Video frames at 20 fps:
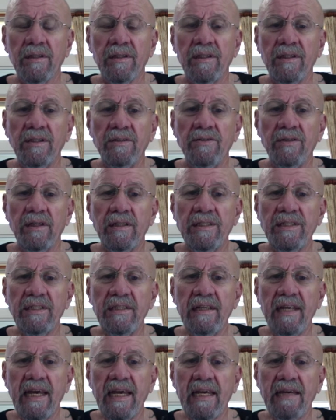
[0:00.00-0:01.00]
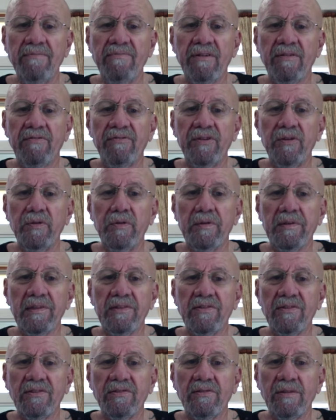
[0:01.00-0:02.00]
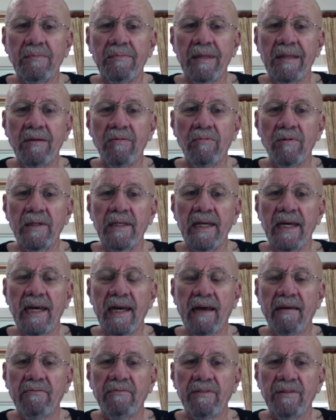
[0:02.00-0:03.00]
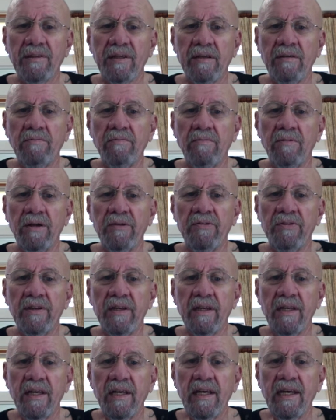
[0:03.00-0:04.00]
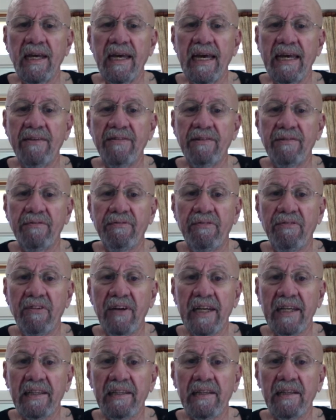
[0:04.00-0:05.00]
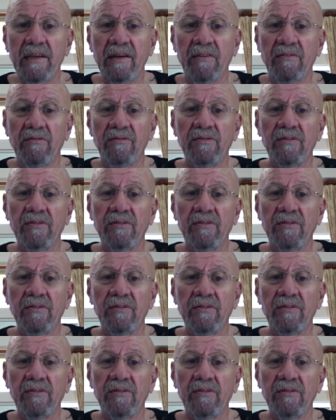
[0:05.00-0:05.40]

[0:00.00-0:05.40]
It didn't have the filtering system that we have. It wasn't as effective.